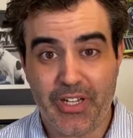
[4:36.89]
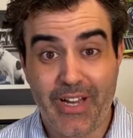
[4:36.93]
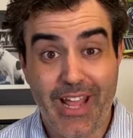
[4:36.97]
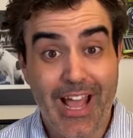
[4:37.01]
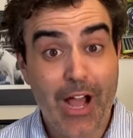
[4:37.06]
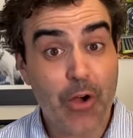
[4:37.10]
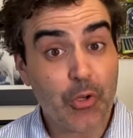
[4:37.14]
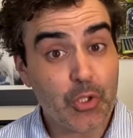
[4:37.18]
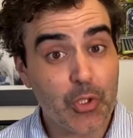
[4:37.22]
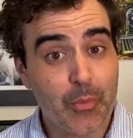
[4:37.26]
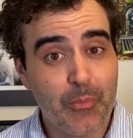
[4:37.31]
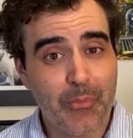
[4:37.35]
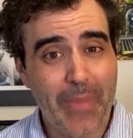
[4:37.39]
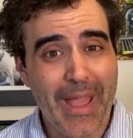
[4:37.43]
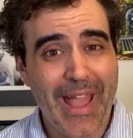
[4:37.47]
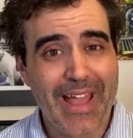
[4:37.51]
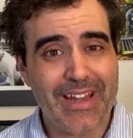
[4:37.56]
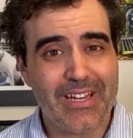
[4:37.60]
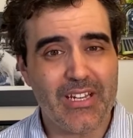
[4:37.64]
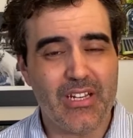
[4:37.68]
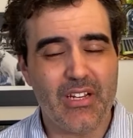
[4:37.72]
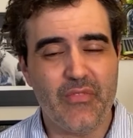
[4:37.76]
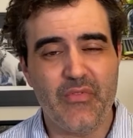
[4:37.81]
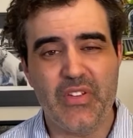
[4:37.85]
How
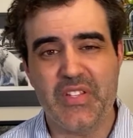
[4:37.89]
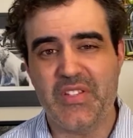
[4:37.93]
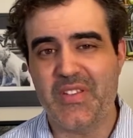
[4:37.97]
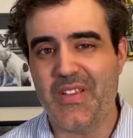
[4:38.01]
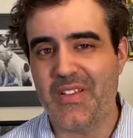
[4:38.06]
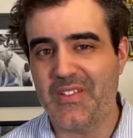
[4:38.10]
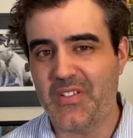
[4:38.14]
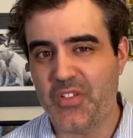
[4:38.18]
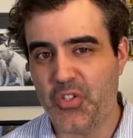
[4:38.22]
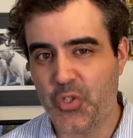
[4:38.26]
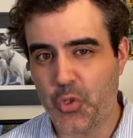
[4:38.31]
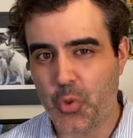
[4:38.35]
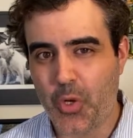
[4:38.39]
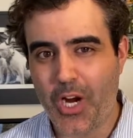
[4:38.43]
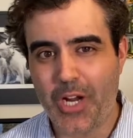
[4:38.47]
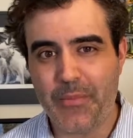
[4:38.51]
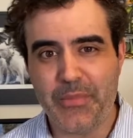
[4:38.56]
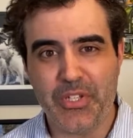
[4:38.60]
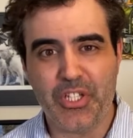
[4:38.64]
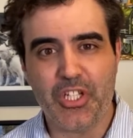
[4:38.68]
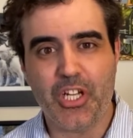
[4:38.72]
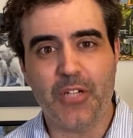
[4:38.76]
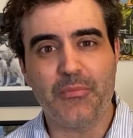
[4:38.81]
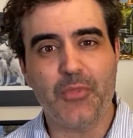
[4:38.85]
competitive is it to try and
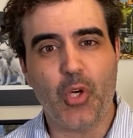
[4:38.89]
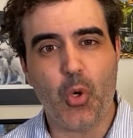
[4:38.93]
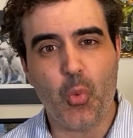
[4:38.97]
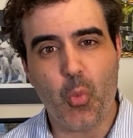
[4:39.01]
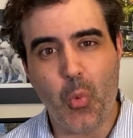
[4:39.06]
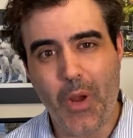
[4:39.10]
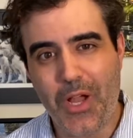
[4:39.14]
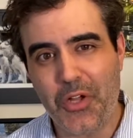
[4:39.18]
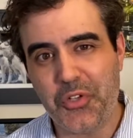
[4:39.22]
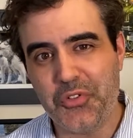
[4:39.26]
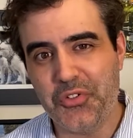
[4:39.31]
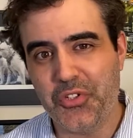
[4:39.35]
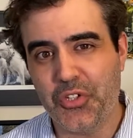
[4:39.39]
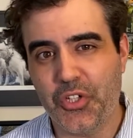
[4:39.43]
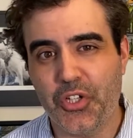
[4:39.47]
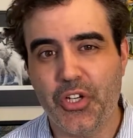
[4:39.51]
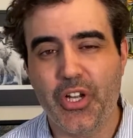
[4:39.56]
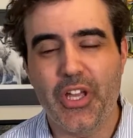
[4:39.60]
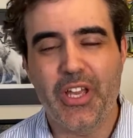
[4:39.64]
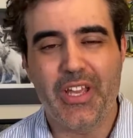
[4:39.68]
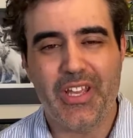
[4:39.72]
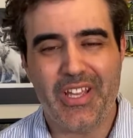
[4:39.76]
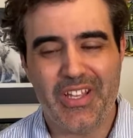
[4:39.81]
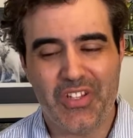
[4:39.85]
become a welder
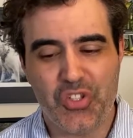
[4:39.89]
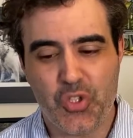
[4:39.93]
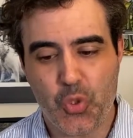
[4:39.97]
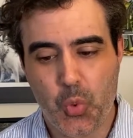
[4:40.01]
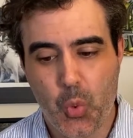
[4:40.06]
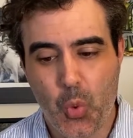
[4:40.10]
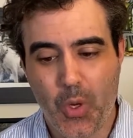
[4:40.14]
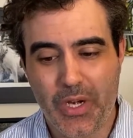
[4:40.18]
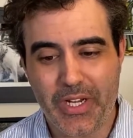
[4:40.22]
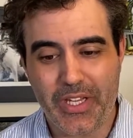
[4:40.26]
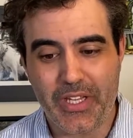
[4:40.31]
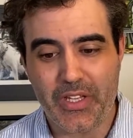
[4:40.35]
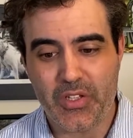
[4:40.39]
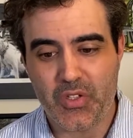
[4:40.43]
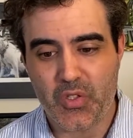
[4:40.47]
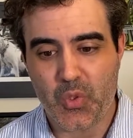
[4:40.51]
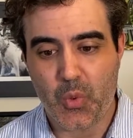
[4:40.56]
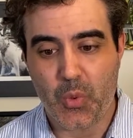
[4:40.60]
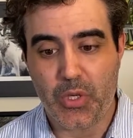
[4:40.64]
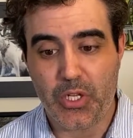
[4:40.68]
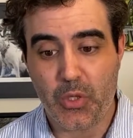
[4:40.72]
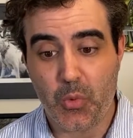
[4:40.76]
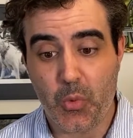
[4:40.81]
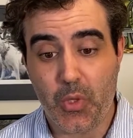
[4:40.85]
in
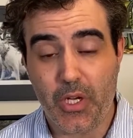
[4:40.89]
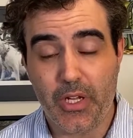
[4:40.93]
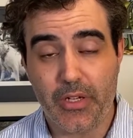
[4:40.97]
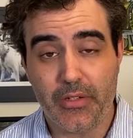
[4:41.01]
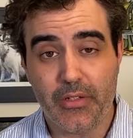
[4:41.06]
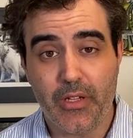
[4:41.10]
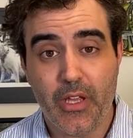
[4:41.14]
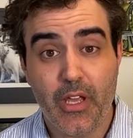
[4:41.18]
2021?